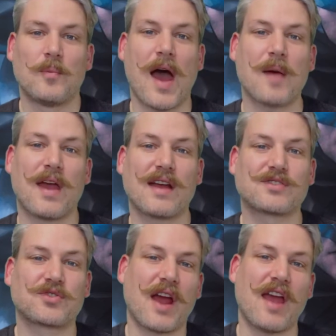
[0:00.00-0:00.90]

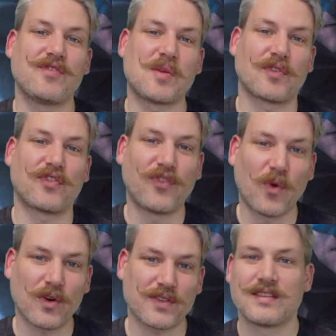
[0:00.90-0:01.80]
Batman's Grave number
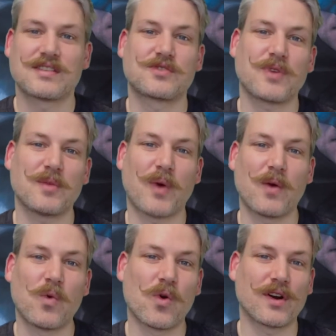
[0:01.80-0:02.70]
4. This is written
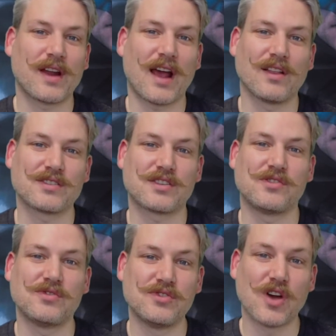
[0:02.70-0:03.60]
by Warren Ellis,
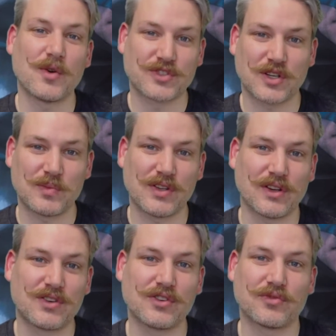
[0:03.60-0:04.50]
so you know it's going to
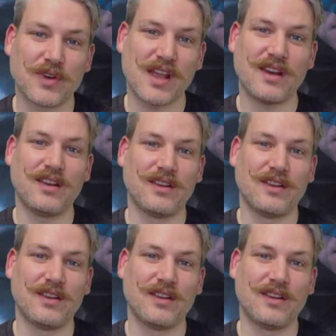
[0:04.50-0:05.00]
be a good read.